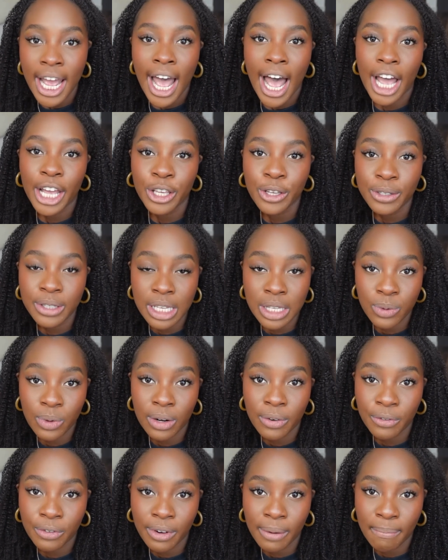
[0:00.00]
I use this
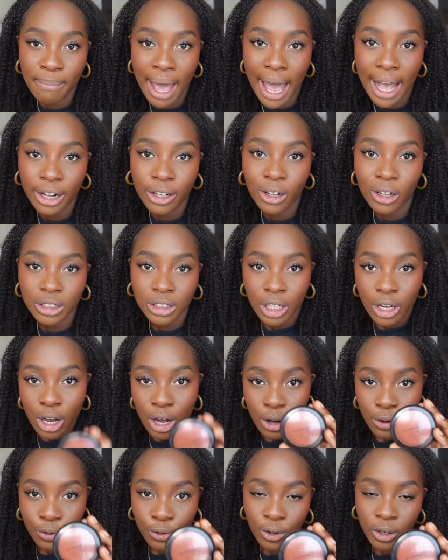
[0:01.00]
one from MAC called
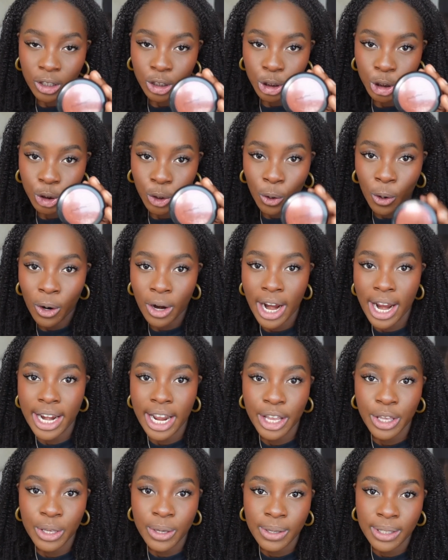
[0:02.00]
For Sure, and I
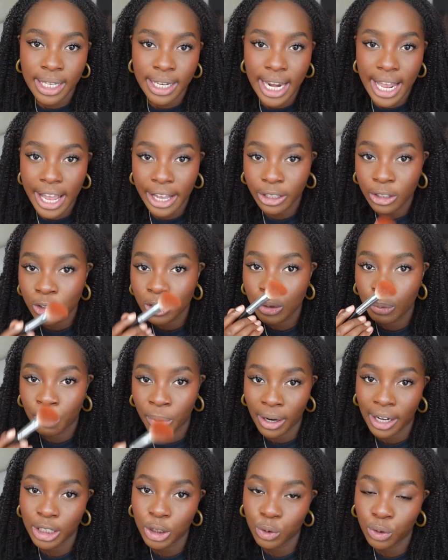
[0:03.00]
use an angled
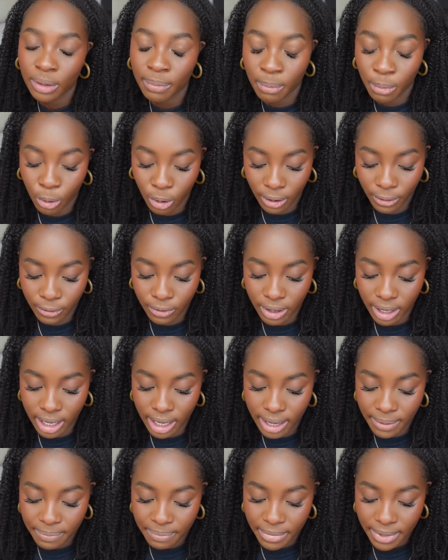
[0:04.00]
brush from
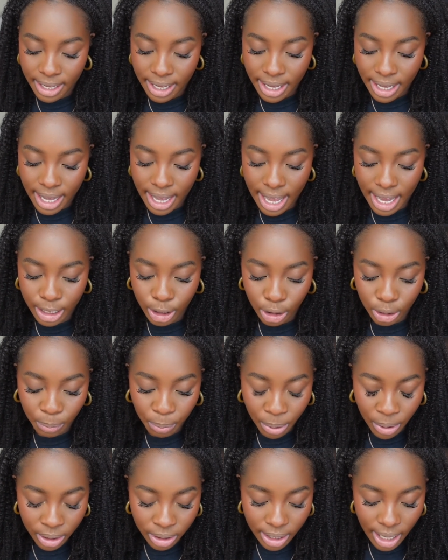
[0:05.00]
Morphe and just
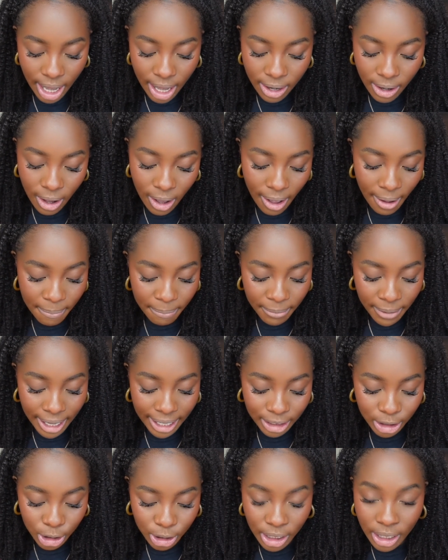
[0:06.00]
put that on my
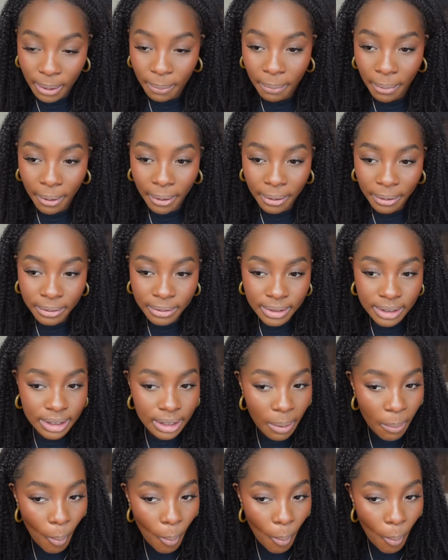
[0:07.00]
cheekbones.